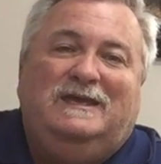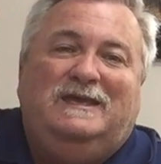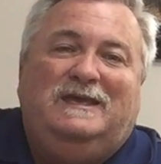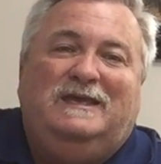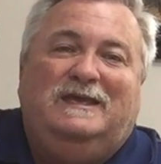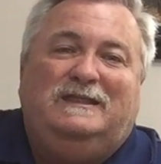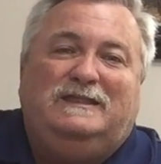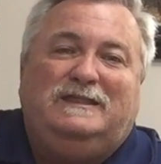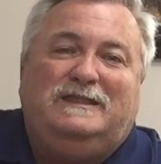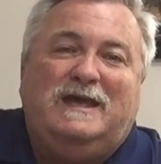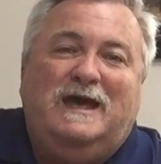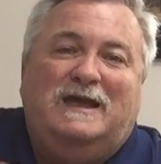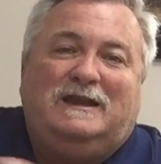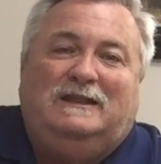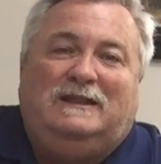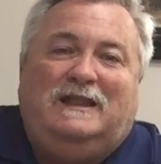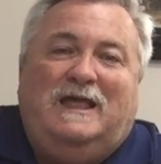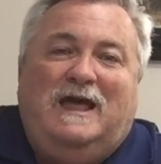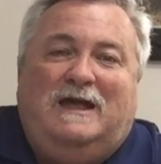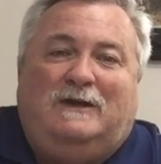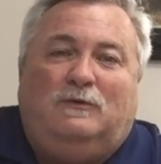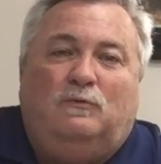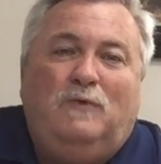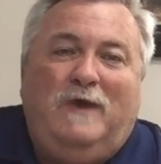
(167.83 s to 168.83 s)
it's got a
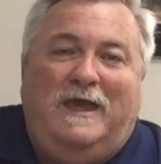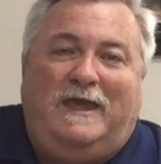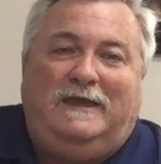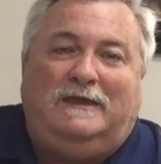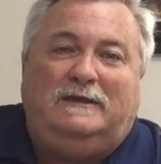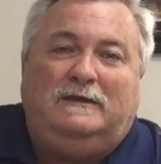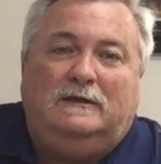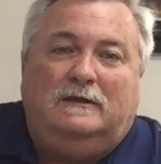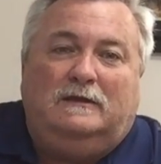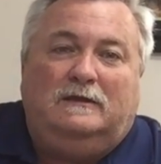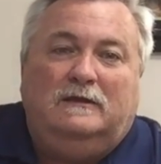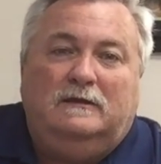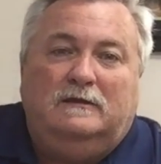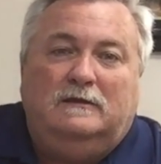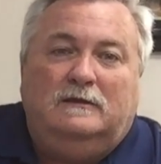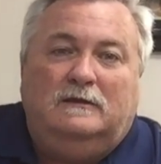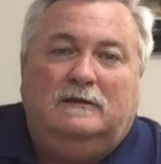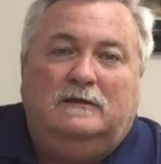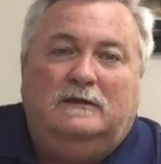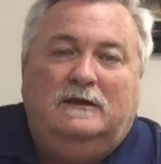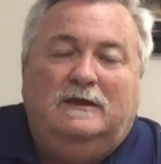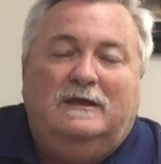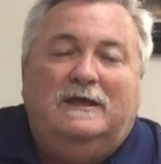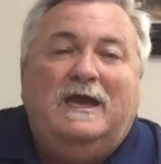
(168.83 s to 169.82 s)
lot of weight.
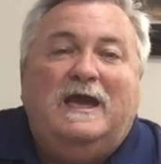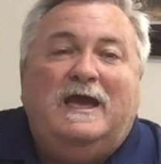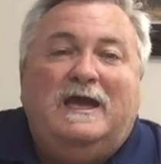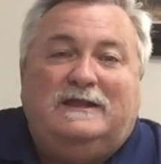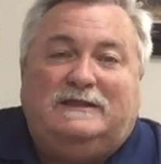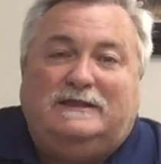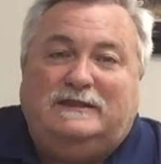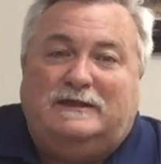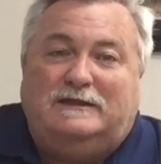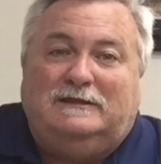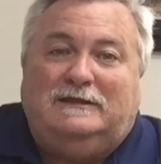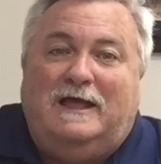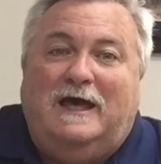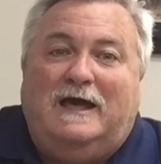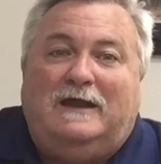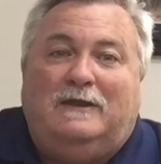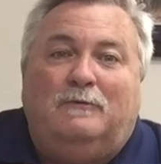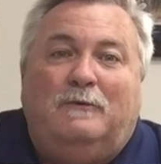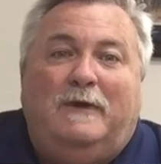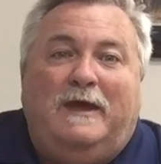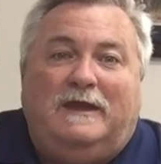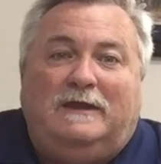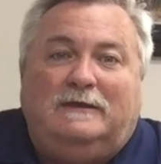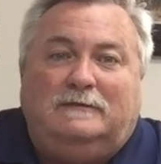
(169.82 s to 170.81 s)
That's a lot
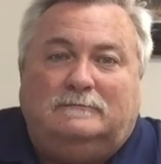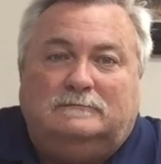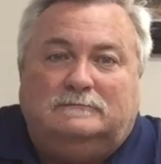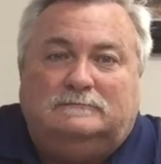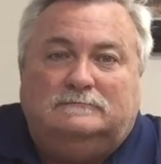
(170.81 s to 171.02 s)
of weight.